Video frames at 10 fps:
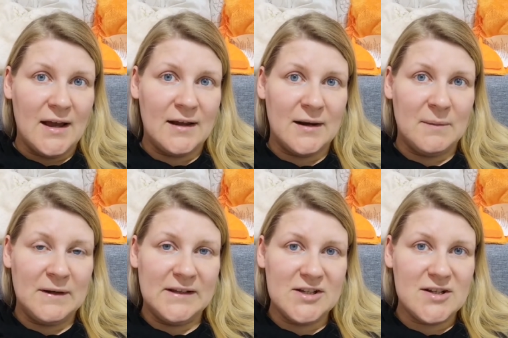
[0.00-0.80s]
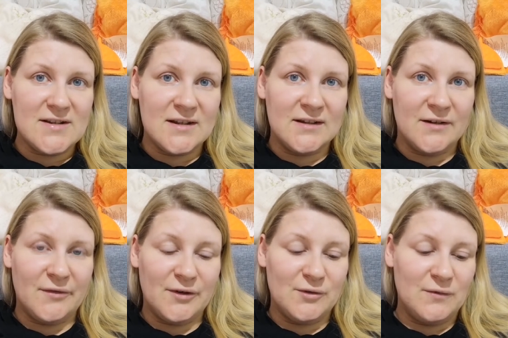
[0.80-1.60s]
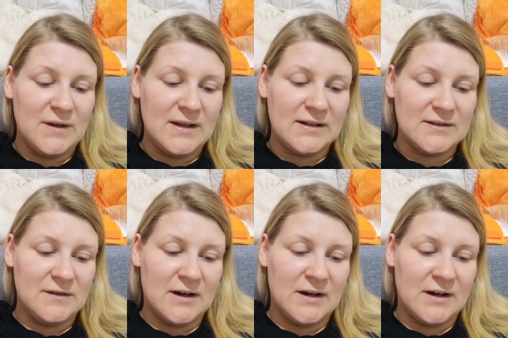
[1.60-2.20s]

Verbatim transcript: Rehabilitation Center for two weeks,